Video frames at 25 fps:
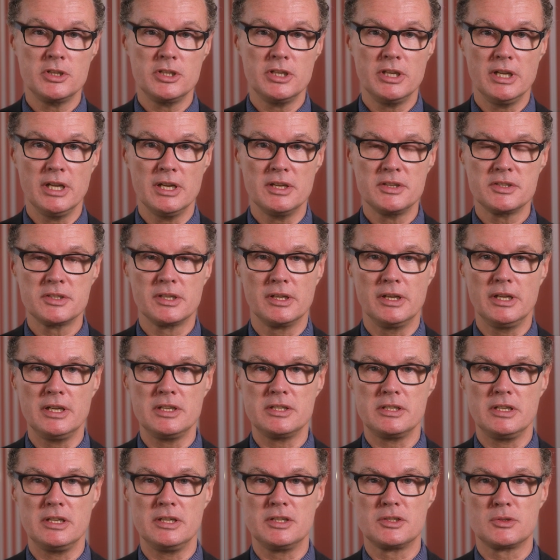engineers can
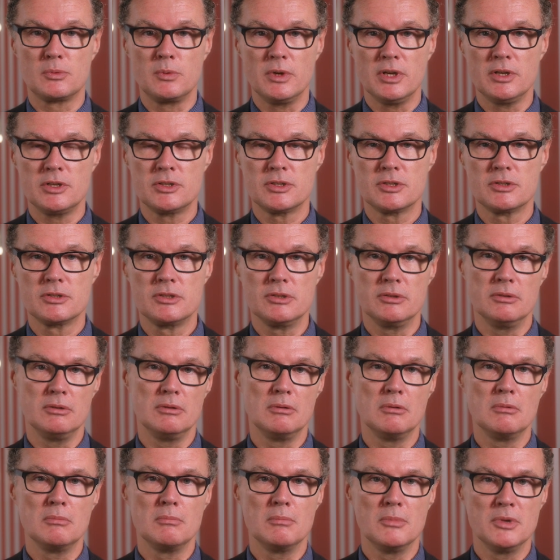easily switch
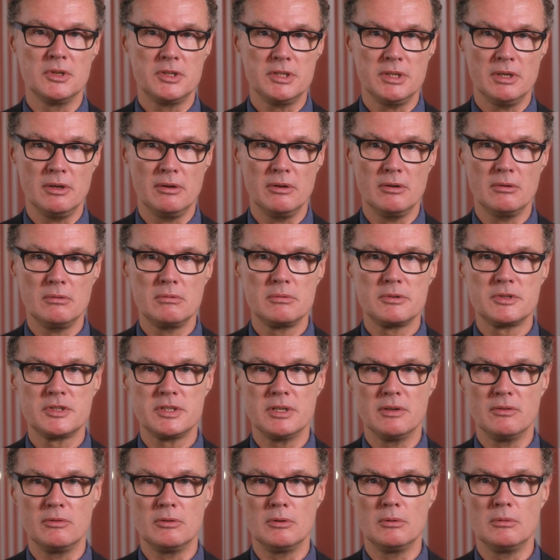to material,
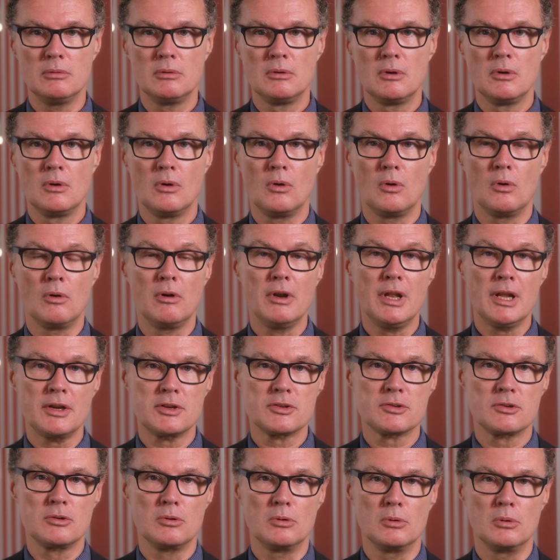civil or
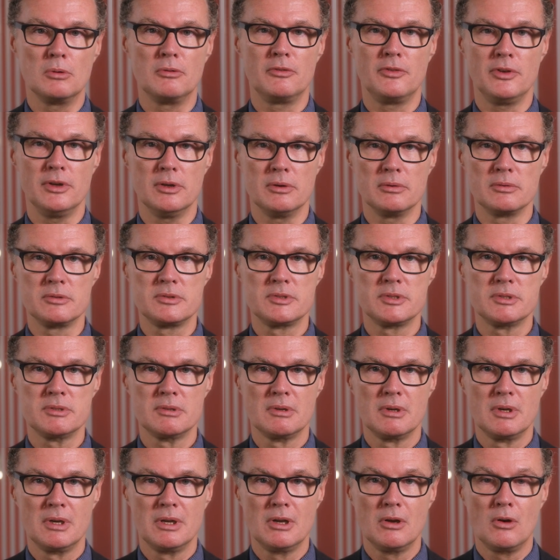electrical fields,